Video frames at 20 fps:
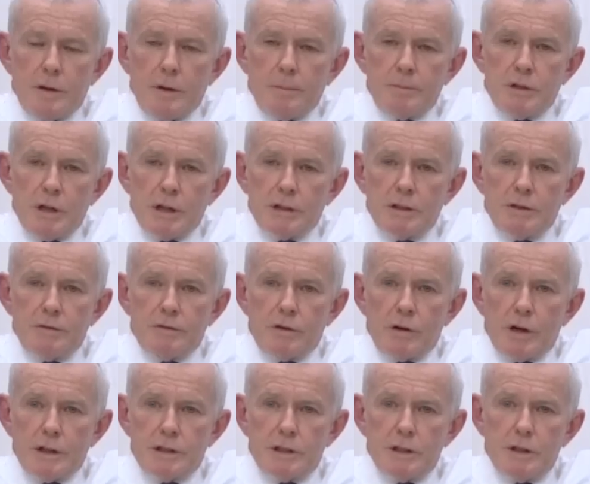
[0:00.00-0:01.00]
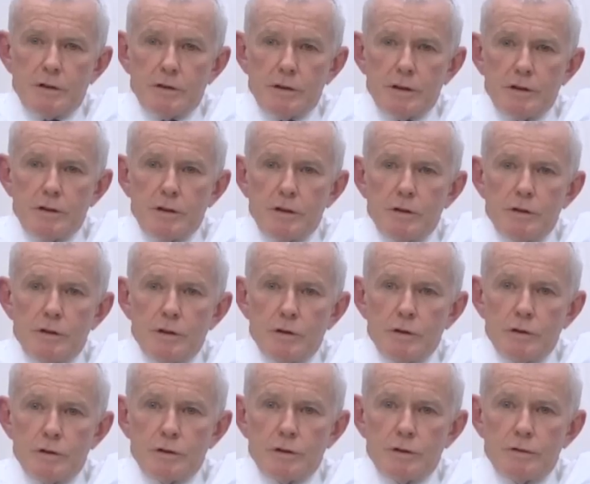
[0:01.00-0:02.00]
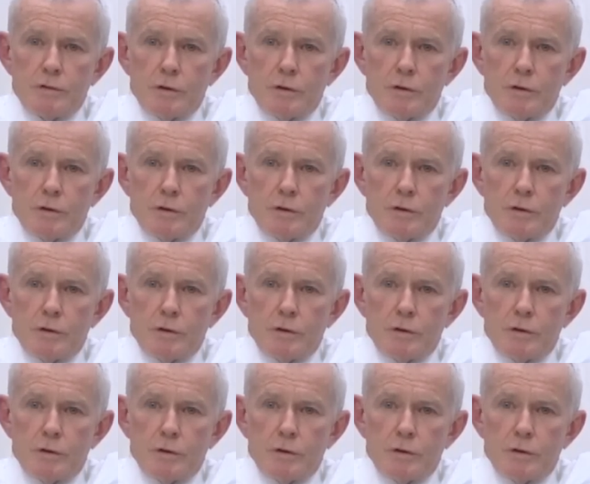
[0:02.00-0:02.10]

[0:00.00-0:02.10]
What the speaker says: objective criteria you use